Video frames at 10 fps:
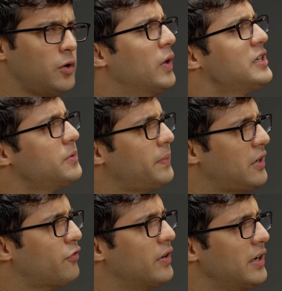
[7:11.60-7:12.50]
it works a
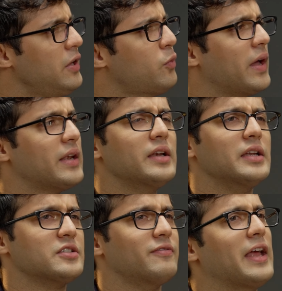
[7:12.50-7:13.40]
bit differently,
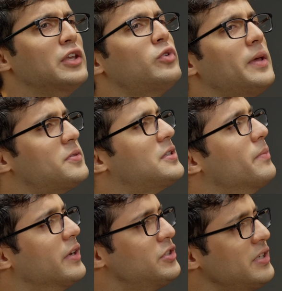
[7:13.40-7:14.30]
wherein its value keeps
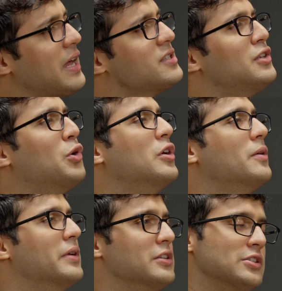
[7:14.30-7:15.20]
diminishing as the loan
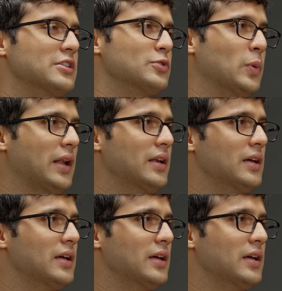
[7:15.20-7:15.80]
diminishes as well.